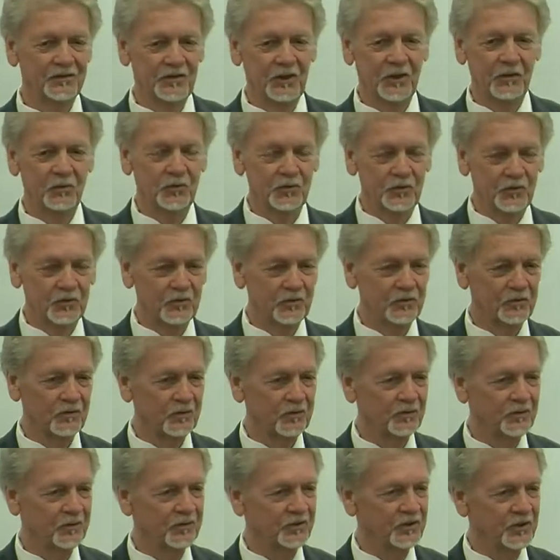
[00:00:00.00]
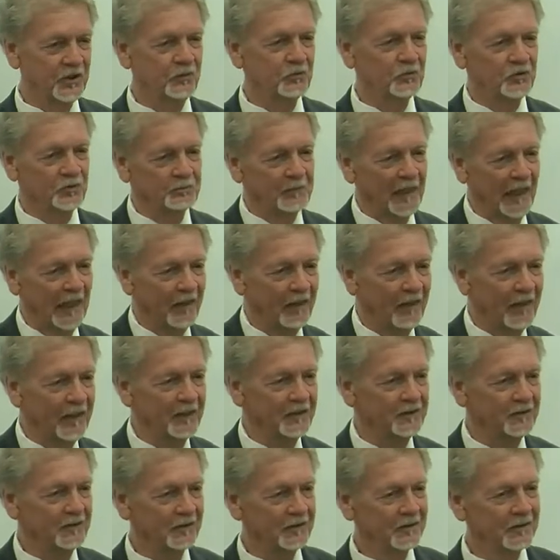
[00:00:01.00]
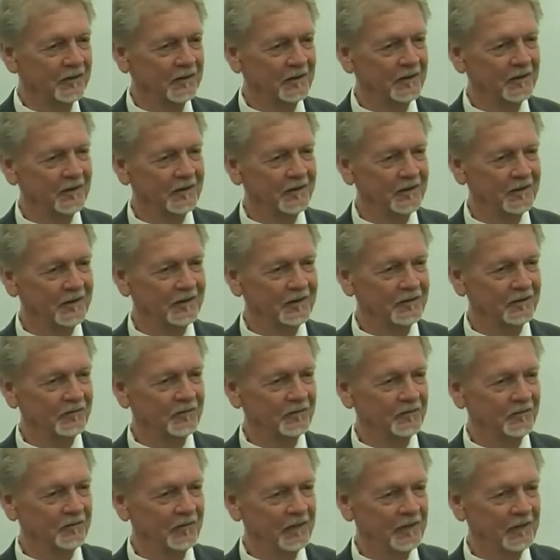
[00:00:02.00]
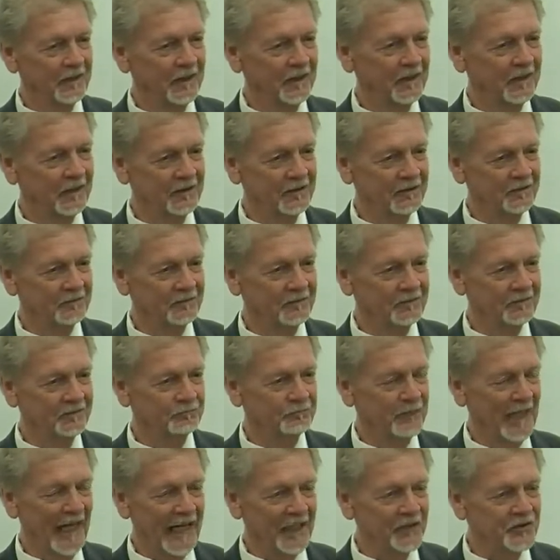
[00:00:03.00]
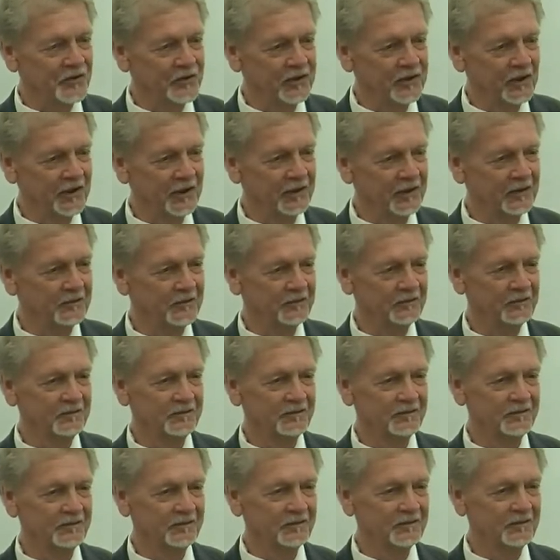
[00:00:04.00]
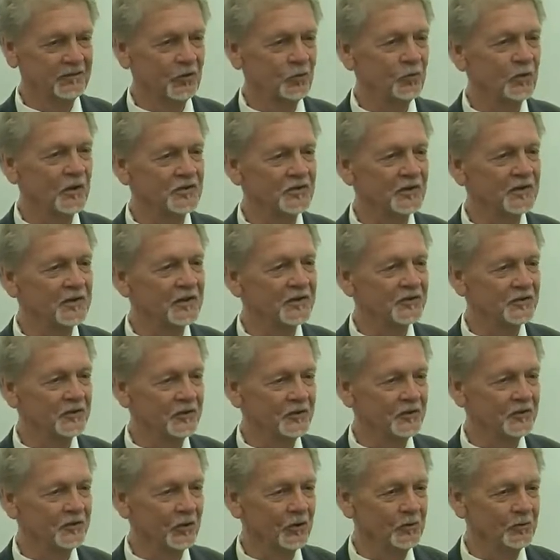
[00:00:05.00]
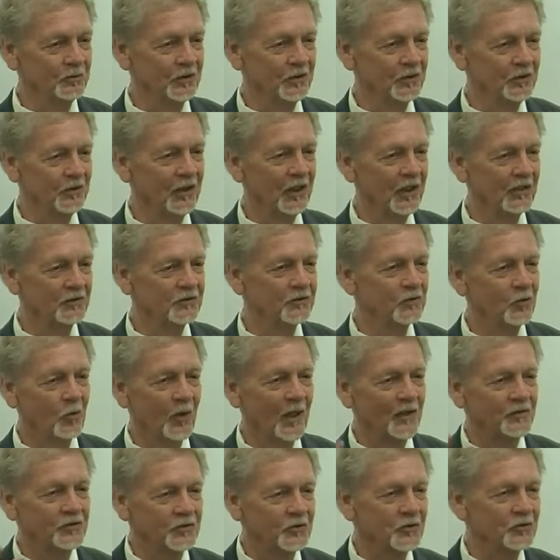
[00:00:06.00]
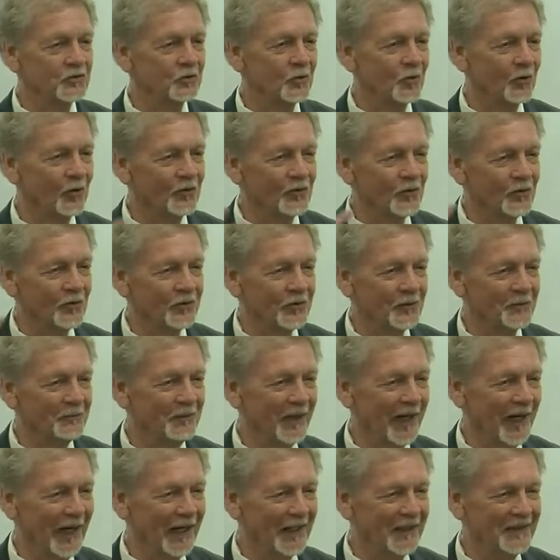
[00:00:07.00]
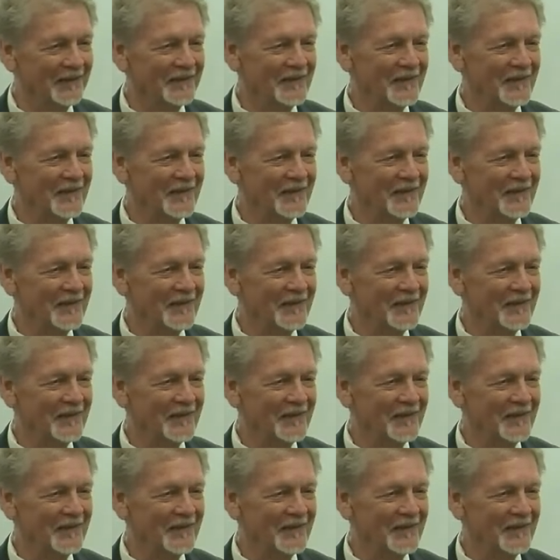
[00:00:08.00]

She was, she was married, uh, backslid. You wasn't listening to me. You had questions going through your mind.